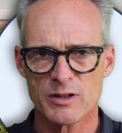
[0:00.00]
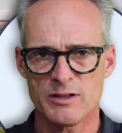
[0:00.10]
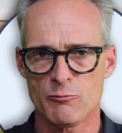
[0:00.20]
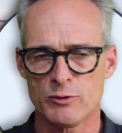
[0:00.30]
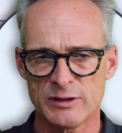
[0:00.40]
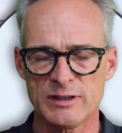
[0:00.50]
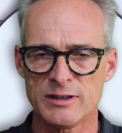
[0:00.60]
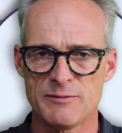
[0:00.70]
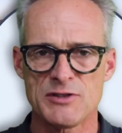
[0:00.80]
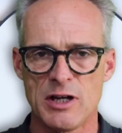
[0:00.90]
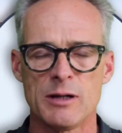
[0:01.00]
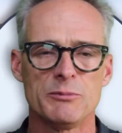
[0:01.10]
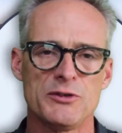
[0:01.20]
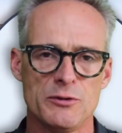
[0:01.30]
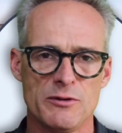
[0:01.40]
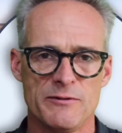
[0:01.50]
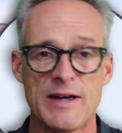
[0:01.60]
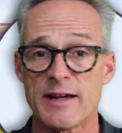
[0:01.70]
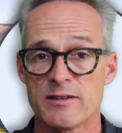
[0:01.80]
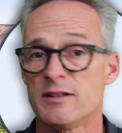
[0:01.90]
it really lives up to the
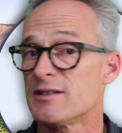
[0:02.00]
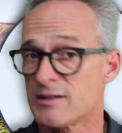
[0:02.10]
fact that it's